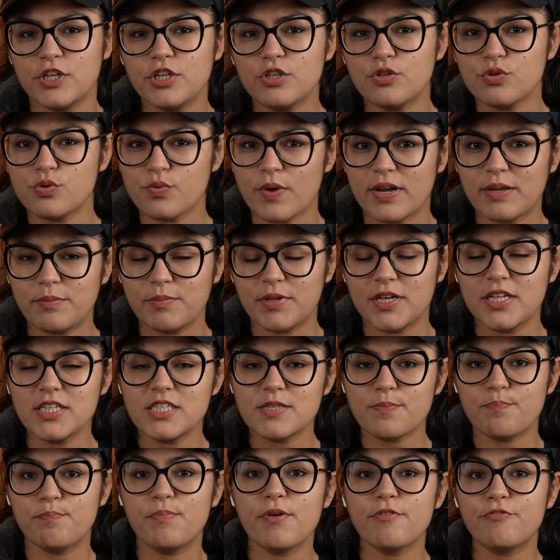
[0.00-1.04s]
to 20
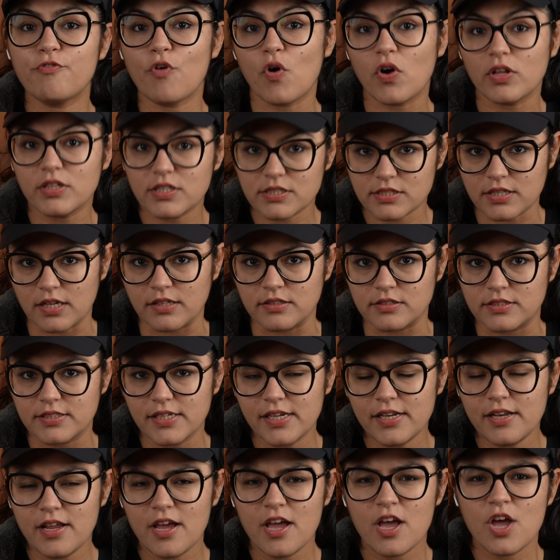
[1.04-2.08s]
minutes before the
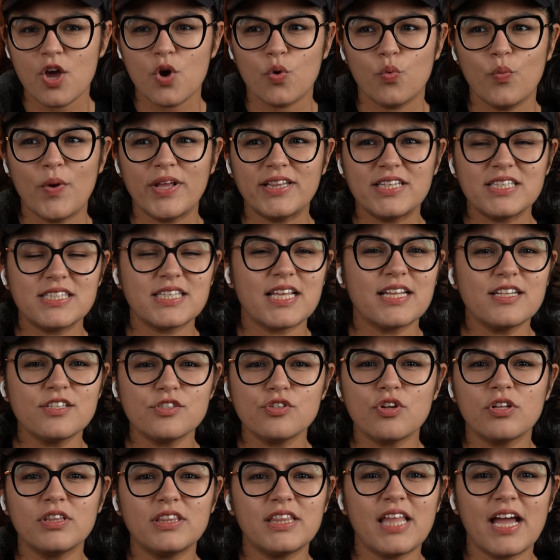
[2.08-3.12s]
sunset, when the sun is
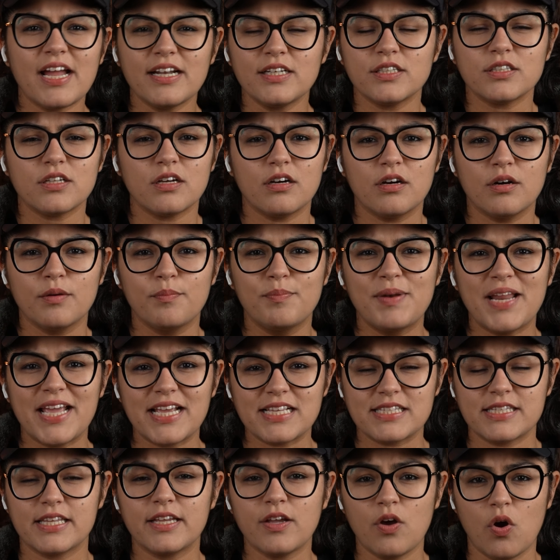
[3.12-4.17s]
not that
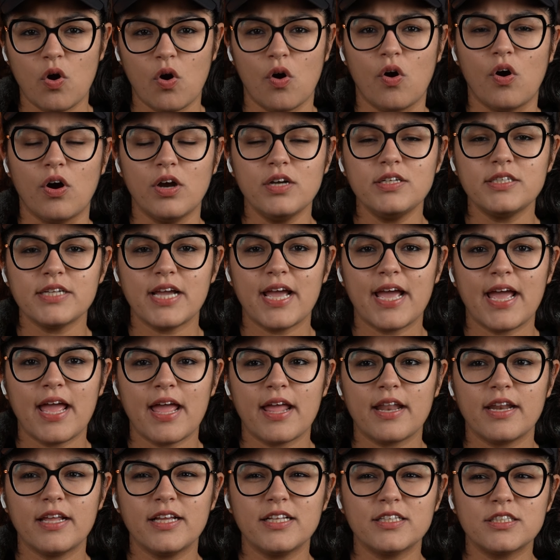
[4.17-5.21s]
blazing hot
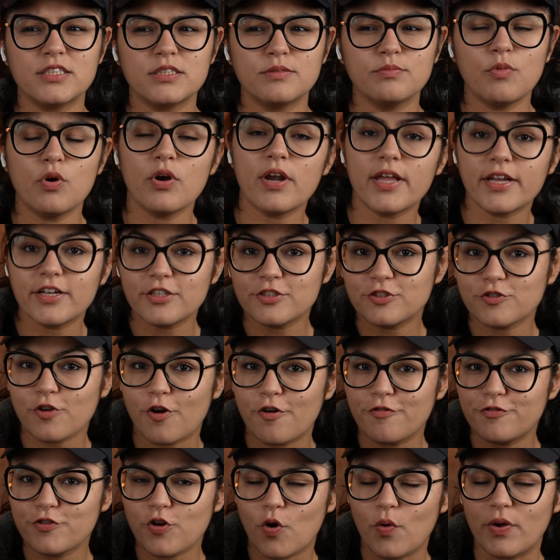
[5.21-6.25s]
and it's more like a
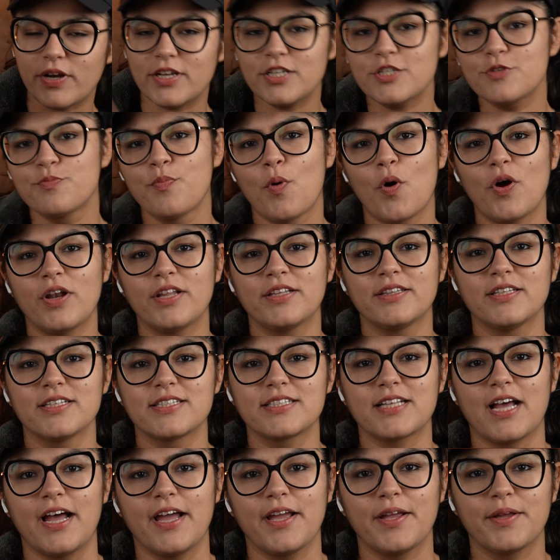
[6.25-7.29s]
soft orange ball in the
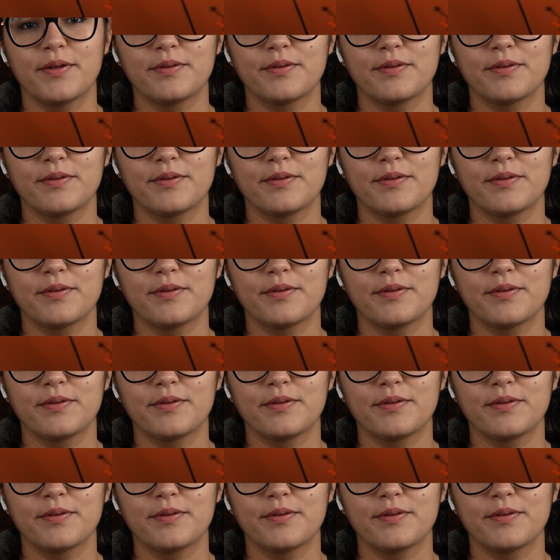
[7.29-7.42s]
sky.